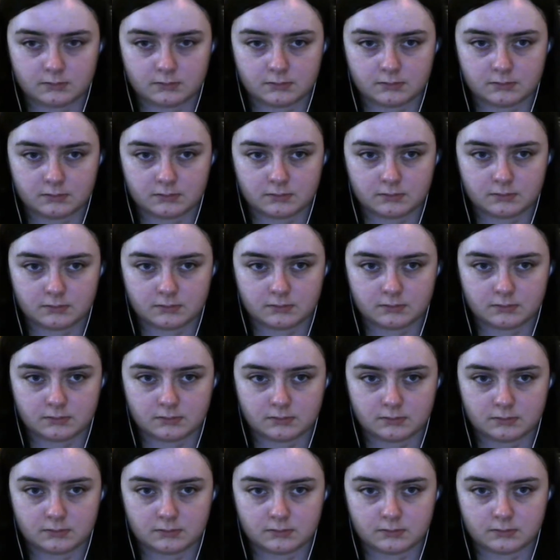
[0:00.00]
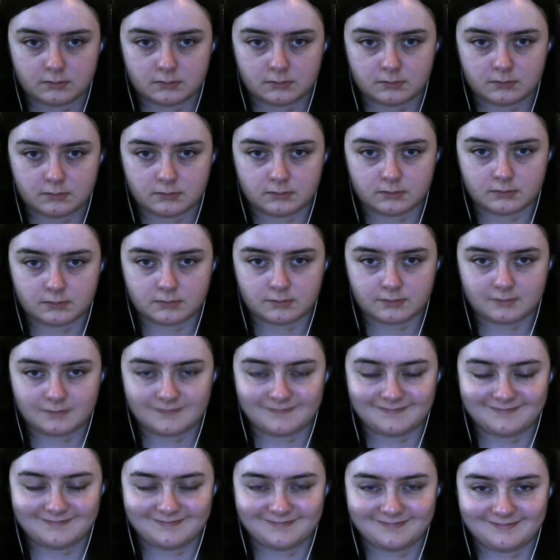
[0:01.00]

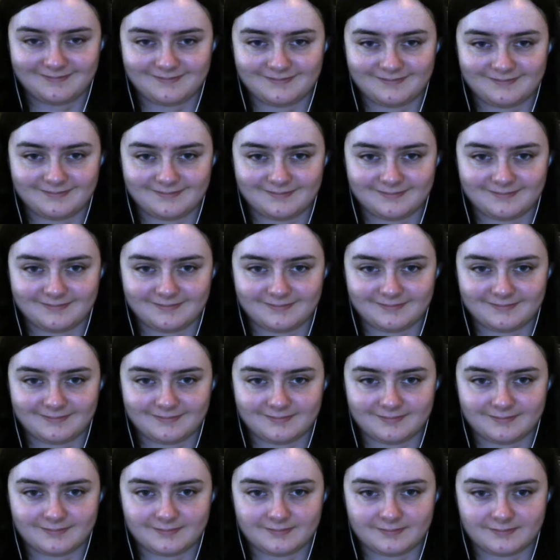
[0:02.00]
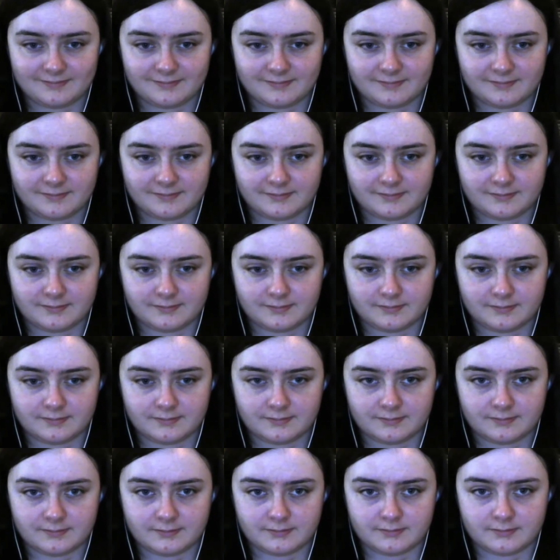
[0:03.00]

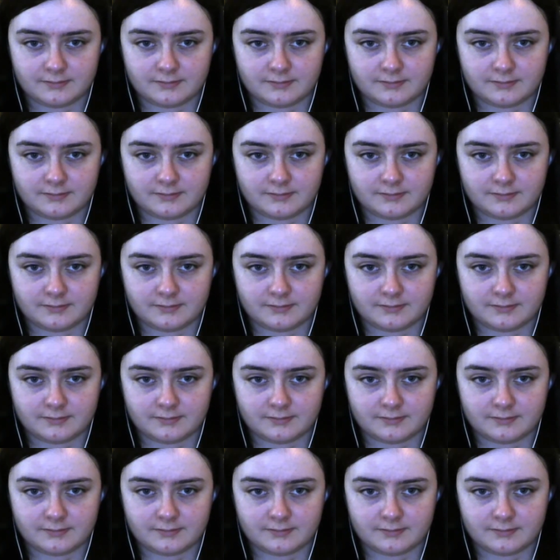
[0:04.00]
(silent)